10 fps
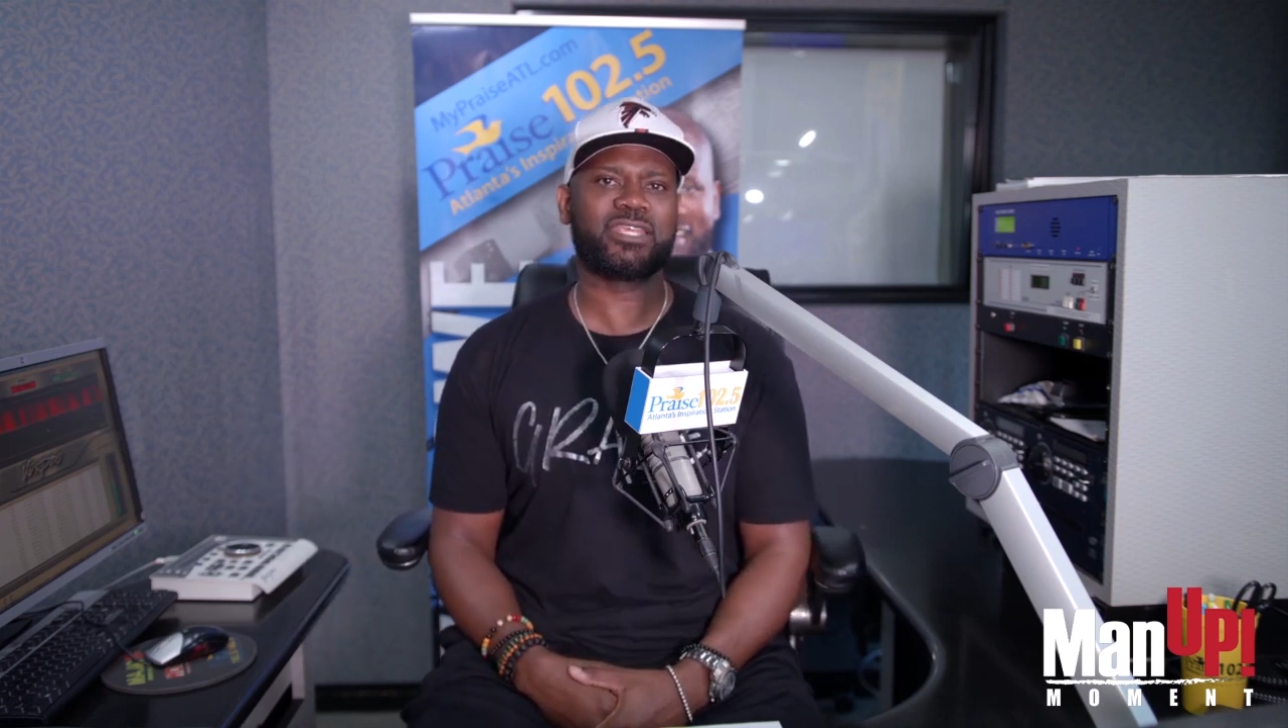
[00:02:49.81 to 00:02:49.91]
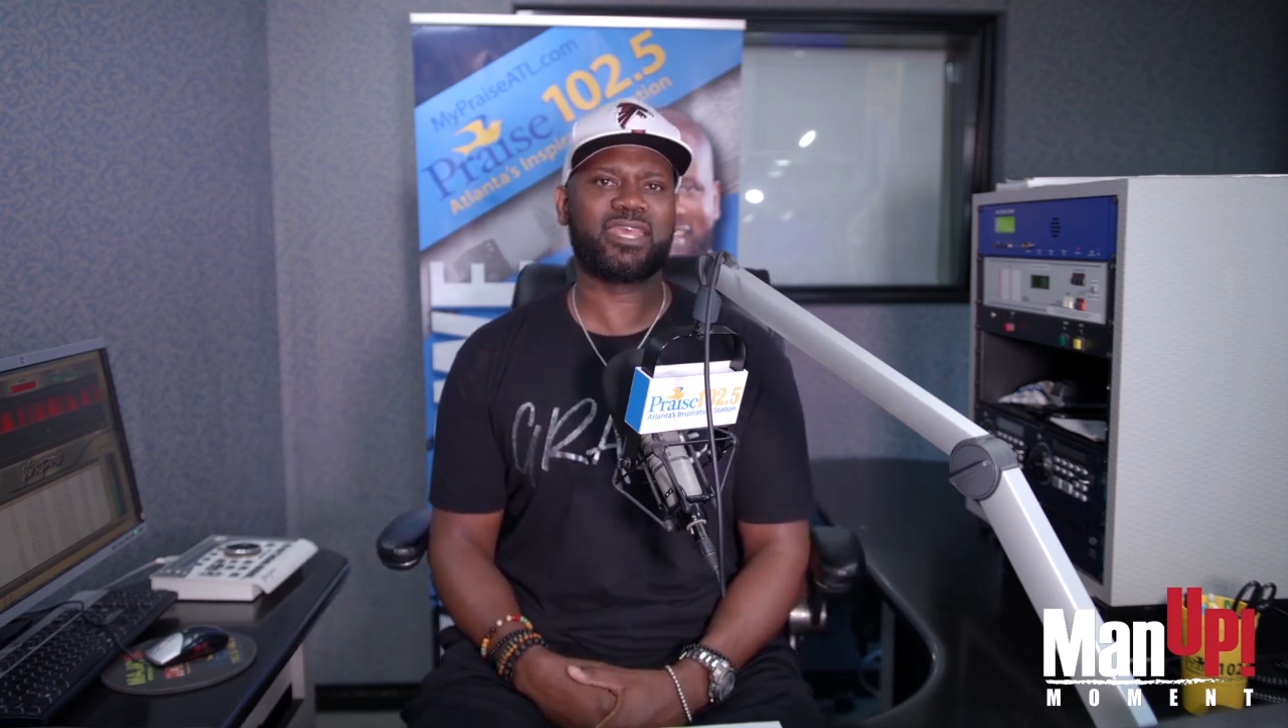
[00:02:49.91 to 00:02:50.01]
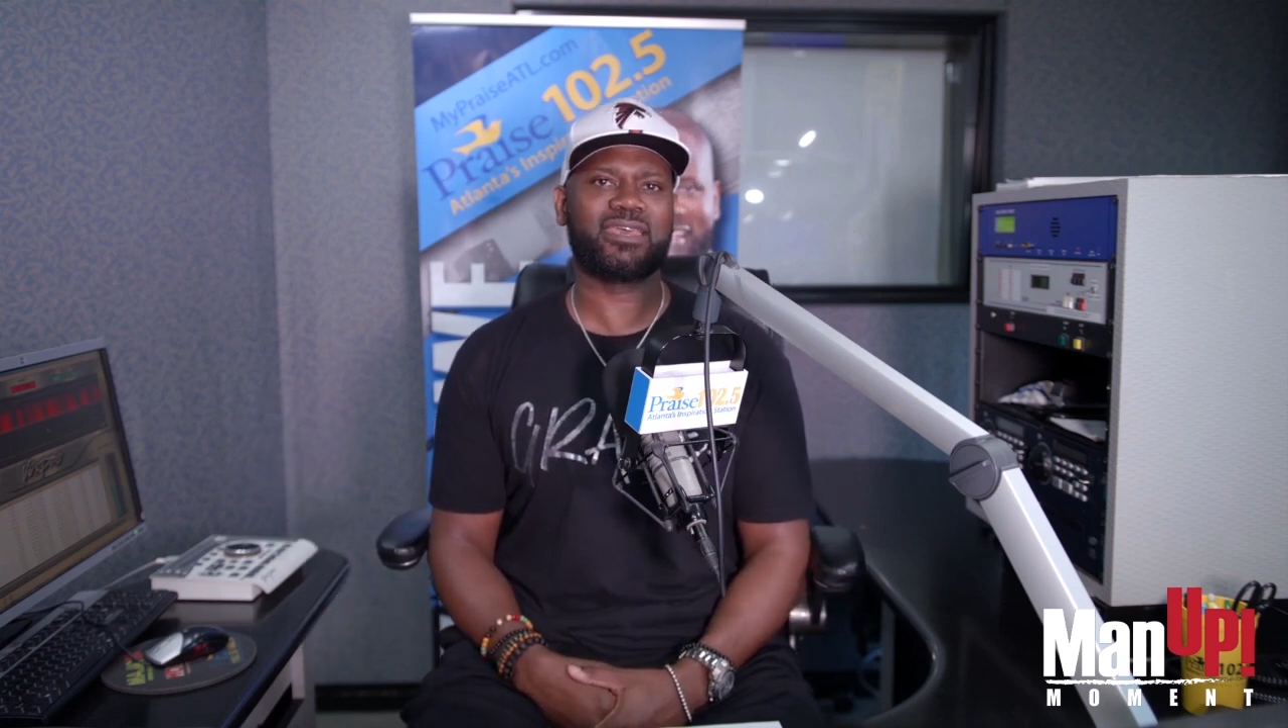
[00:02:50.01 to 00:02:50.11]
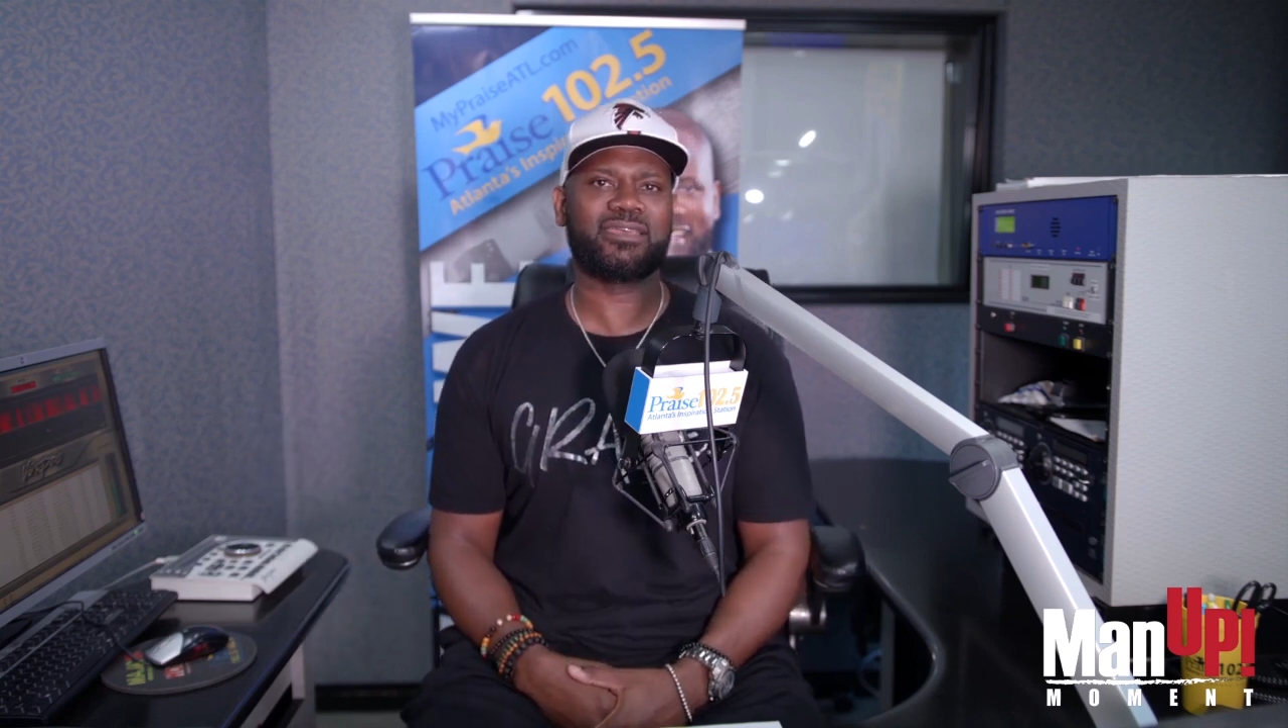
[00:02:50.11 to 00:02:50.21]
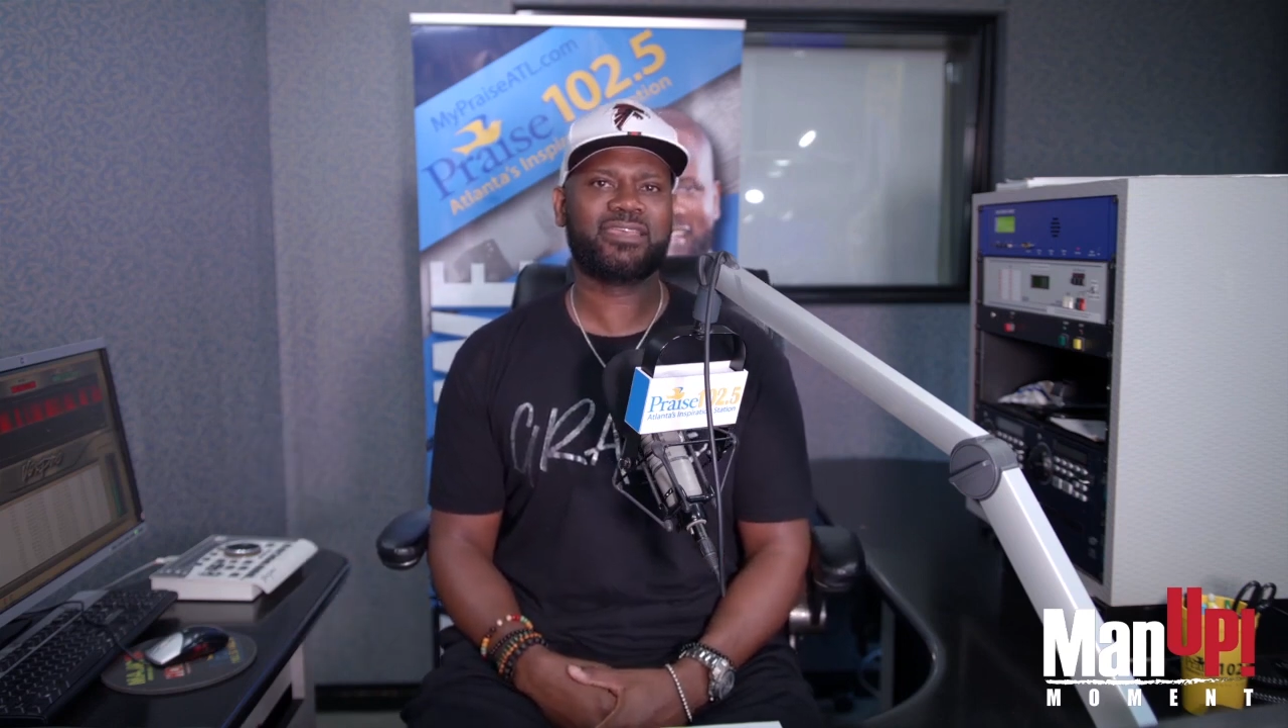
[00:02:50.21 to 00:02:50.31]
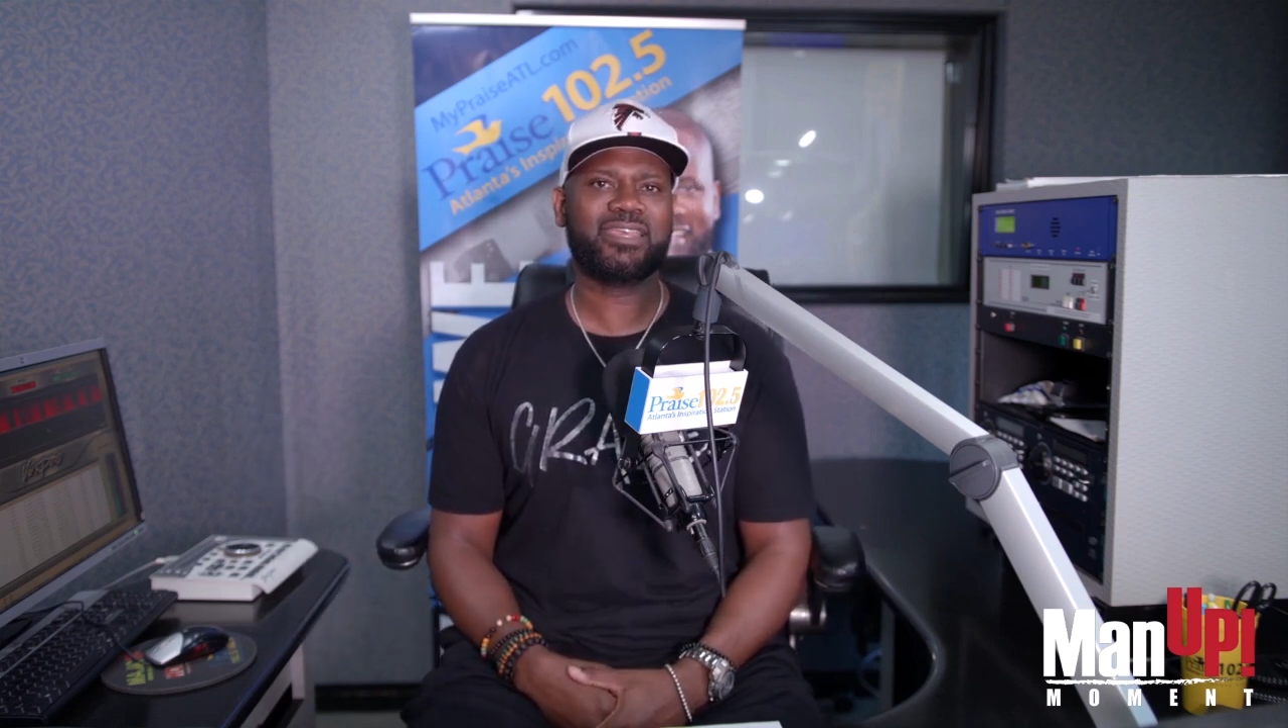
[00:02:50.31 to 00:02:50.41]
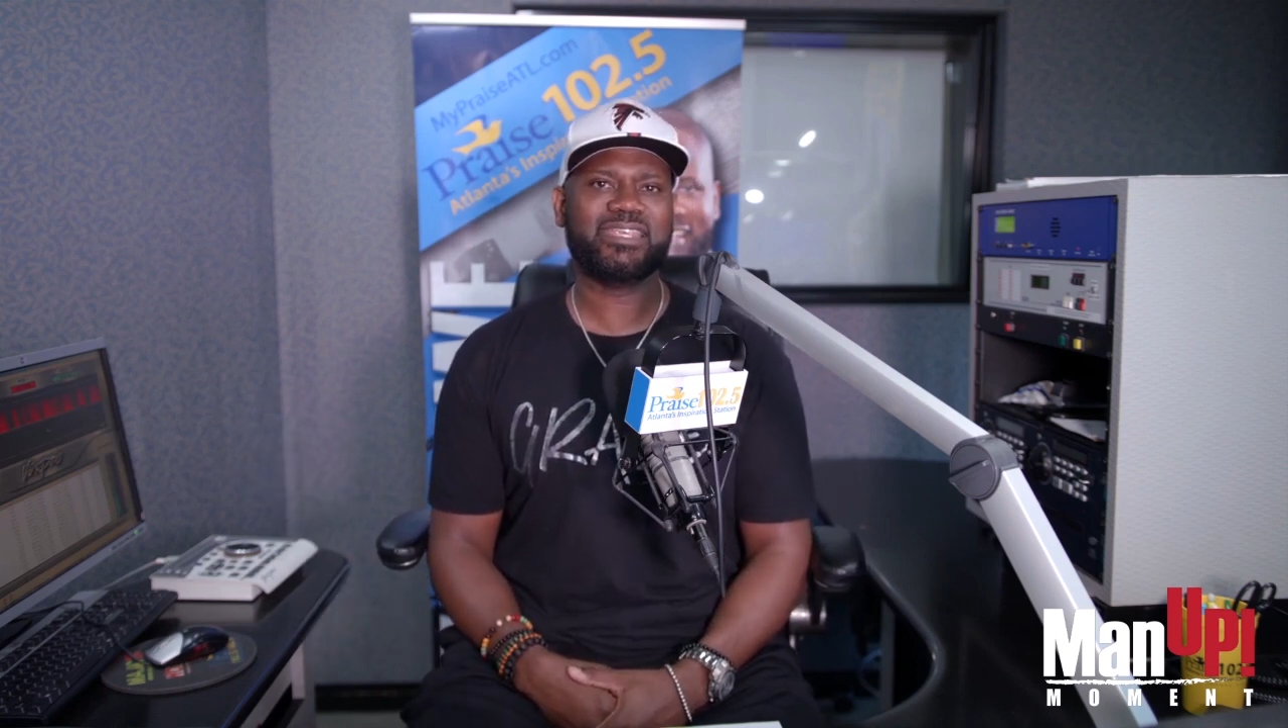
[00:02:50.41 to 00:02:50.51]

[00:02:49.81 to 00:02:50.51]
to get a